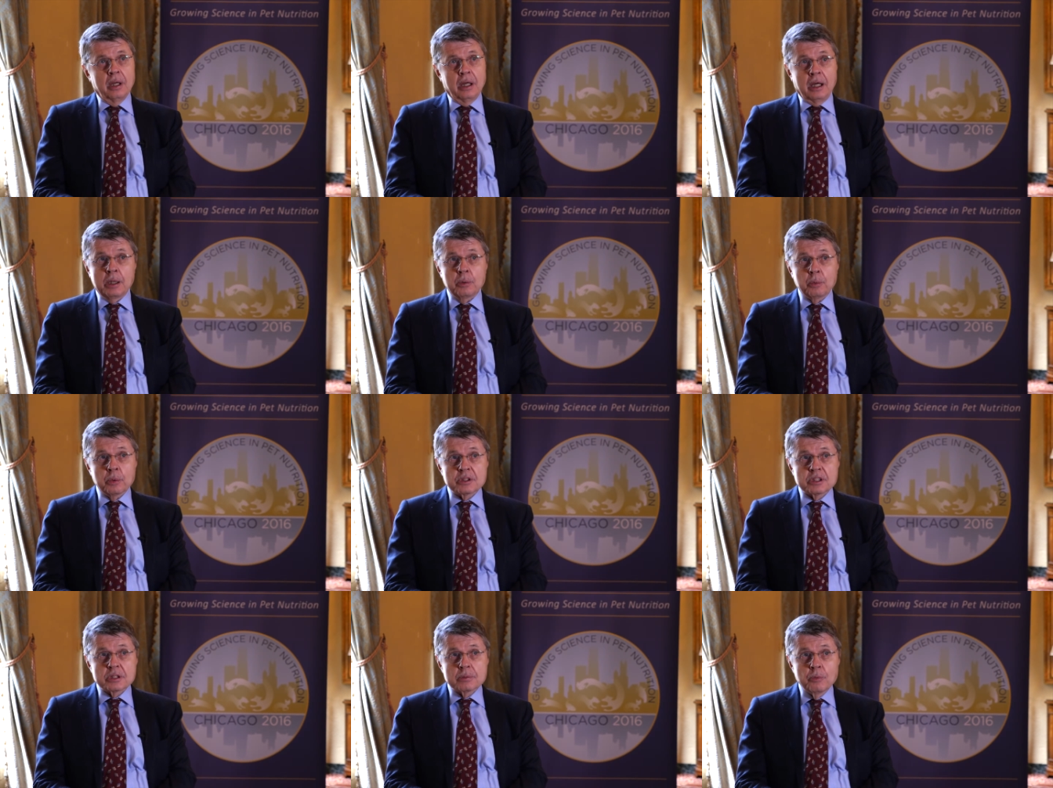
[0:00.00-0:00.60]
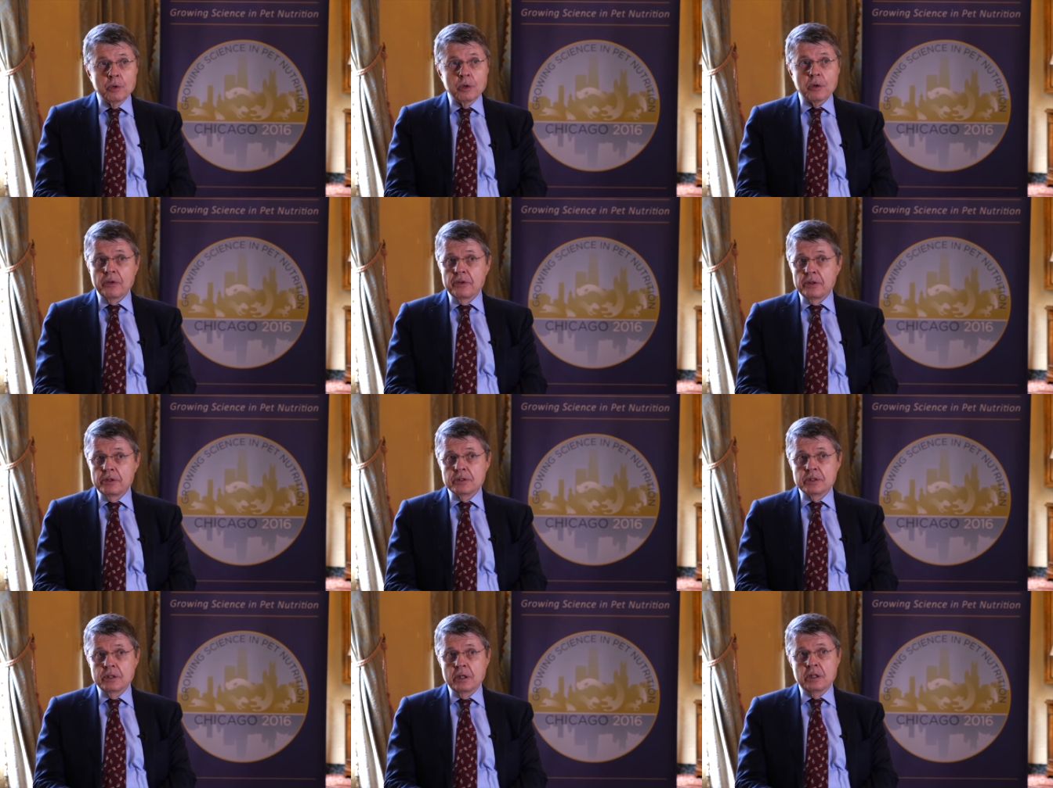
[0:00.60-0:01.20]
And what's more,
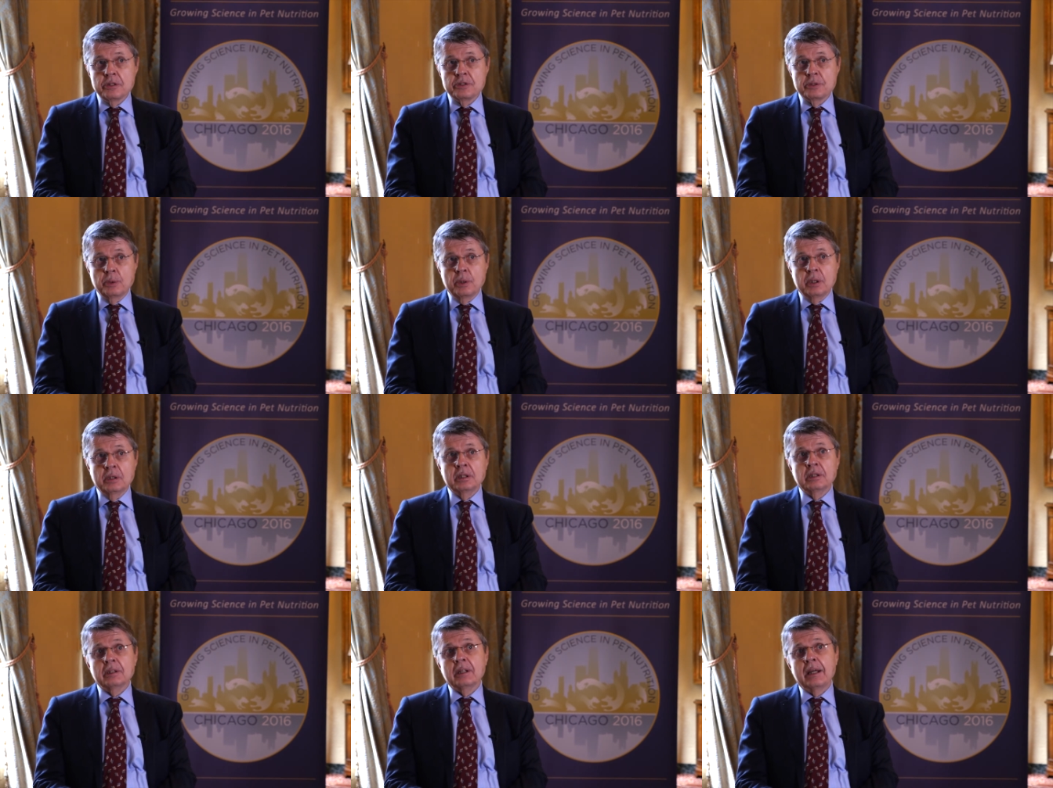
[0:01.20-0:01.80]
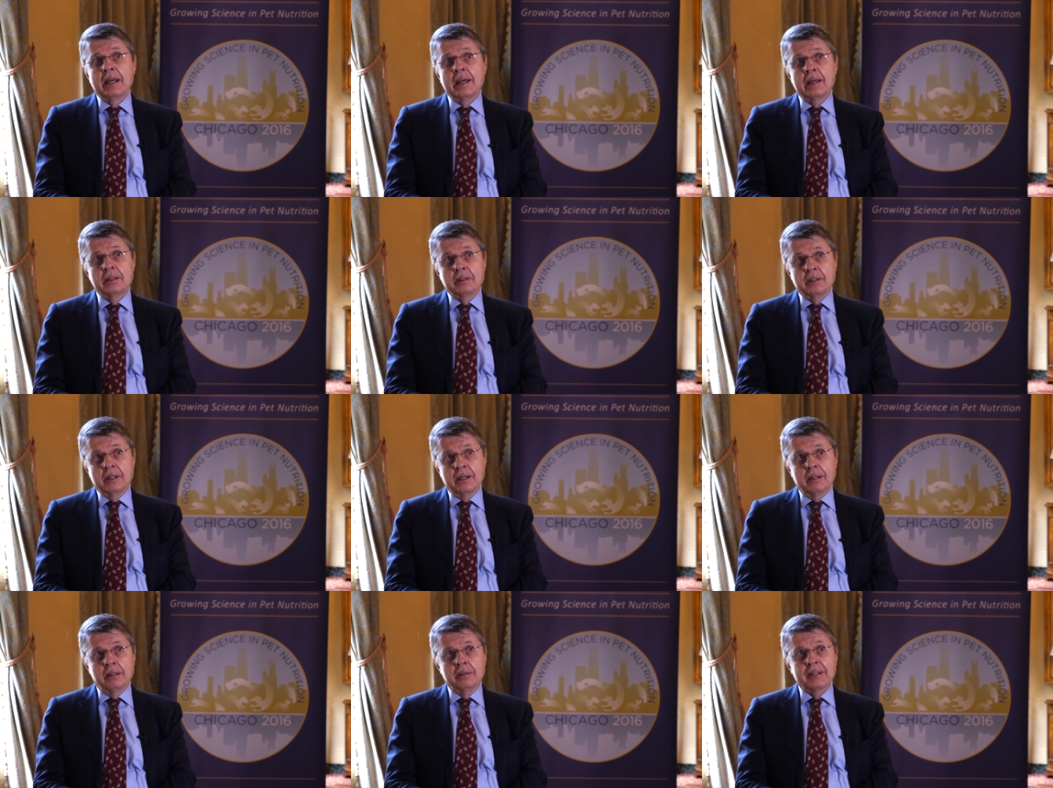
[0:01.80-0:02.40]
these days you can get a
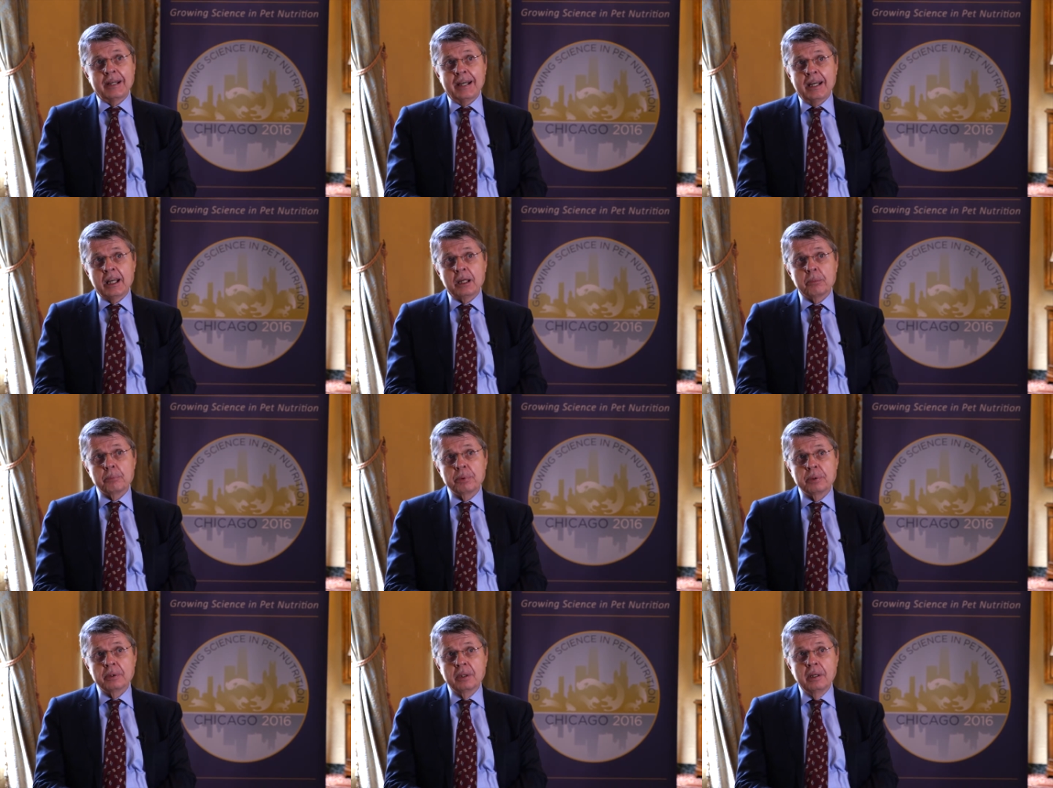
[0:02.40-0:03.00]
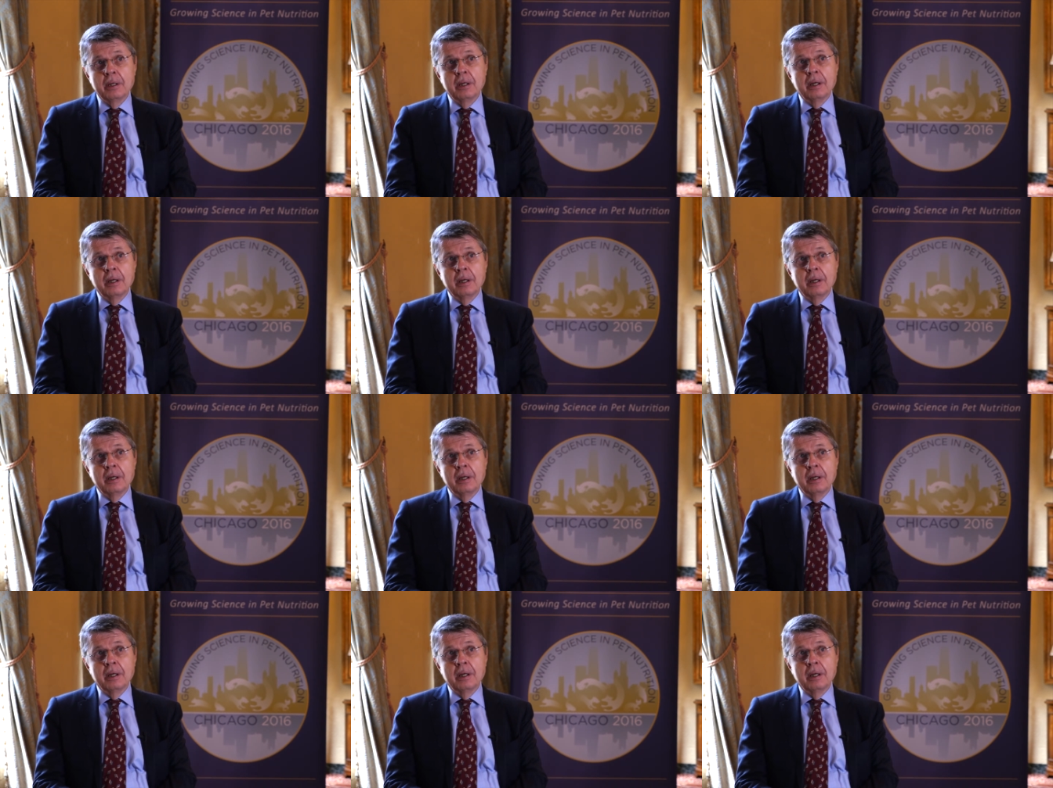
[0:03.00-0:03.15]
handheld app